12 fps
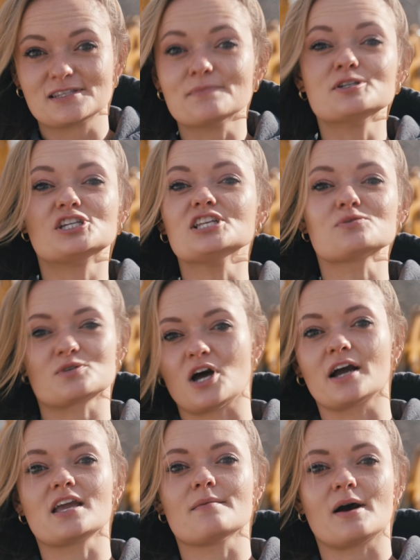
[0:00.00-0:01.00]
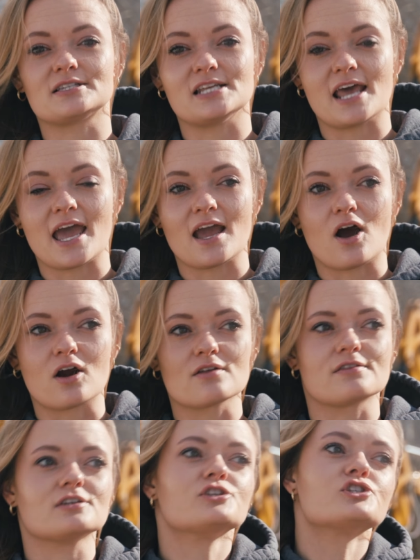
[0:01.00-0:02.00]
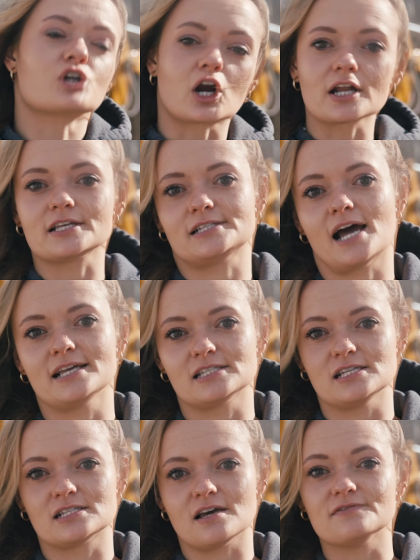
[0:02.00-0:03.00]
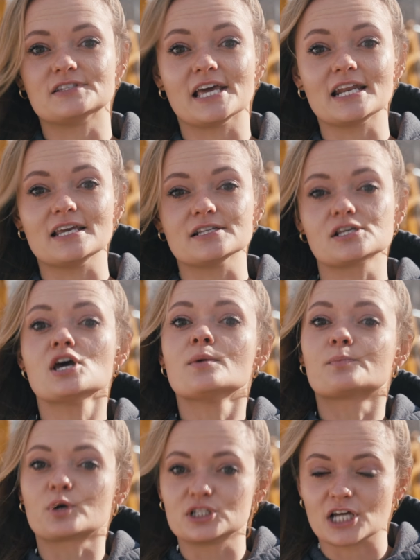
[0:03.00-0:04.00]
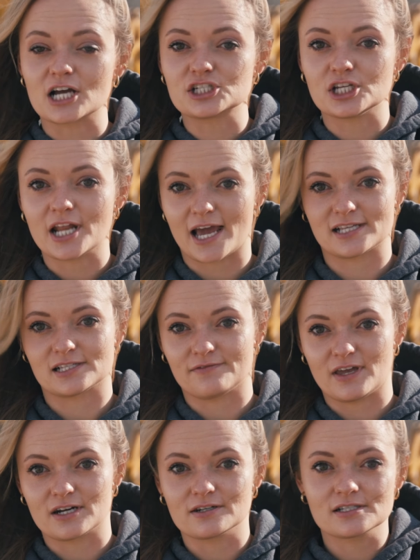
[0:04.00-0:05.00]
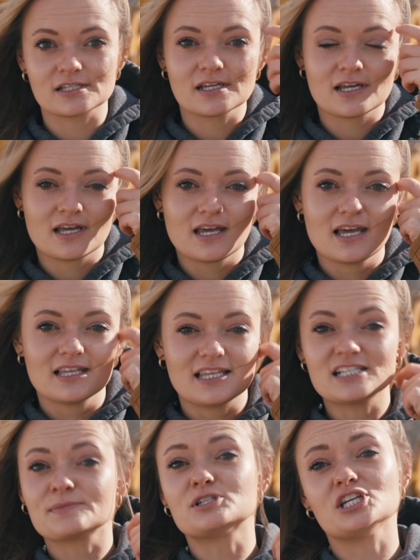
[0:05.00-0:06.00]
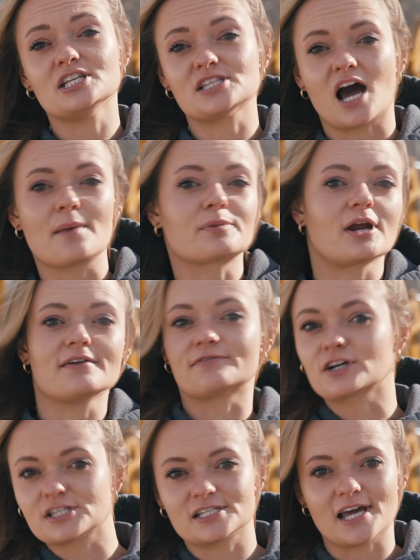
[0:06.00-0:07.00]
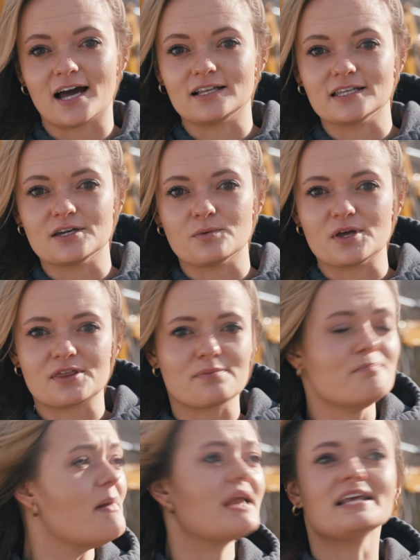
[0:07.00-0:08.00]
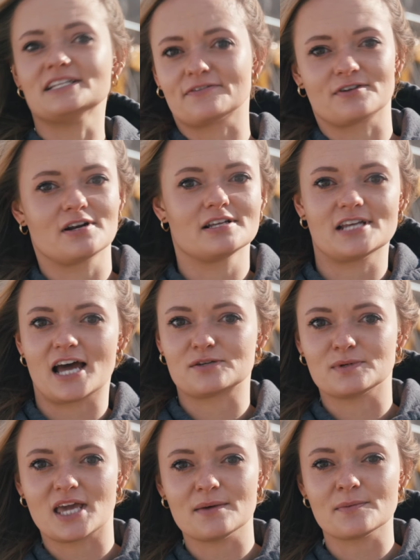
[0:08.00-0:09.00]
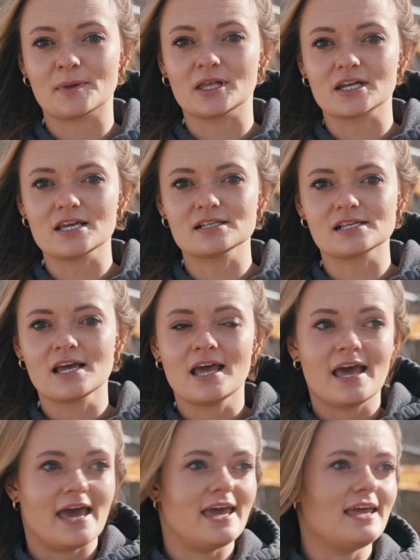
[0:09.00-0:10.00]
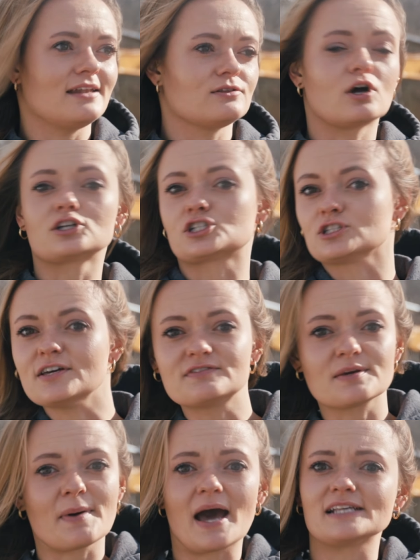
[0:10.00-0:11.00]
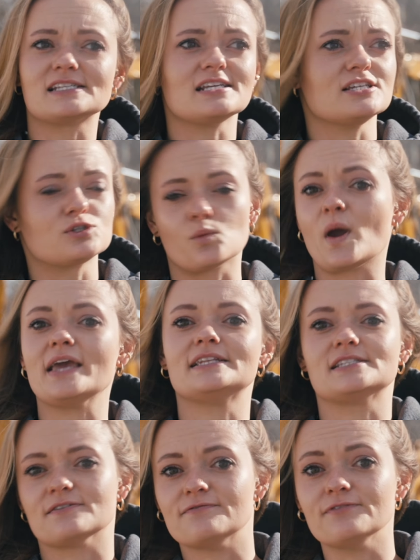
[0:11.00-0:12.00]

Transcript: the machines we're talking about today are the starting sizes of Sany's production excavators. These machines operate versatilely with many different attachment capabilities and larger lift capacities, weights, and